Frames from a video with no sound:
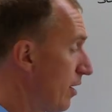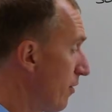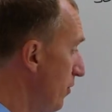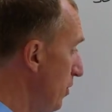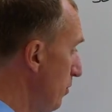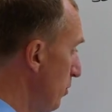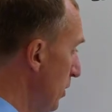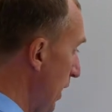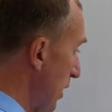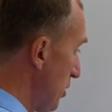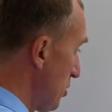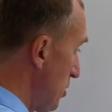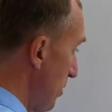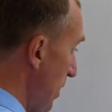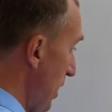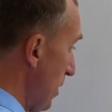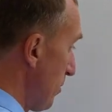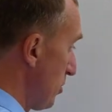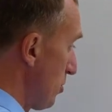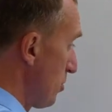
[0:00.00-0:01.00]
we would actually
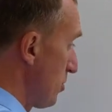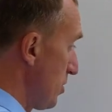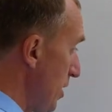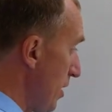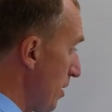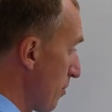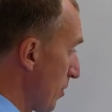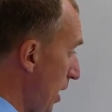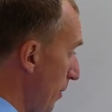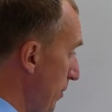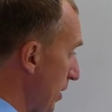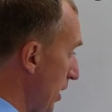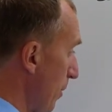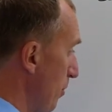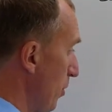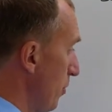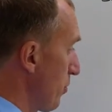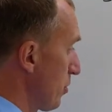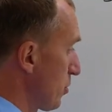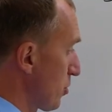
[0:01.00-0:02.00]
be able to see them coming
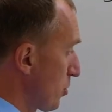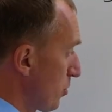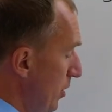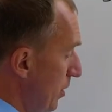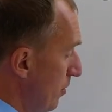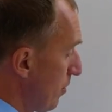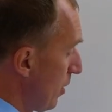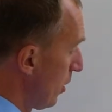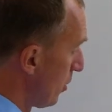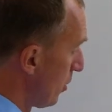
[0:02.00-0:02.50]
up on the screen.